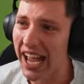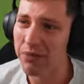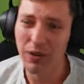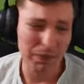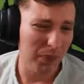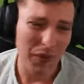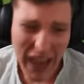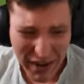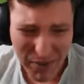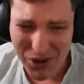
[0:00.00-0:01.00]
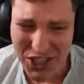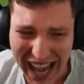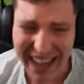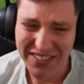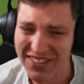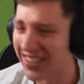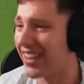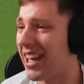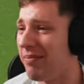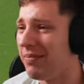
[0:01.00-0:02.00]
game. We've, we've had more chances
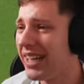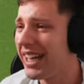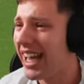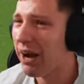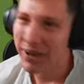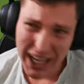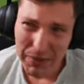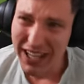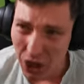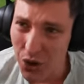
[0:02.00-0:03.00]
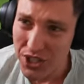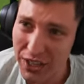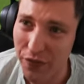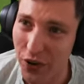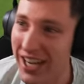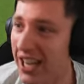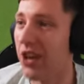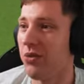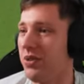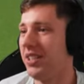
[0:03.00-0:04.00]
than them. And we're going to be losing
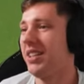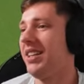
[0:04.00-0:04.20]
3-0.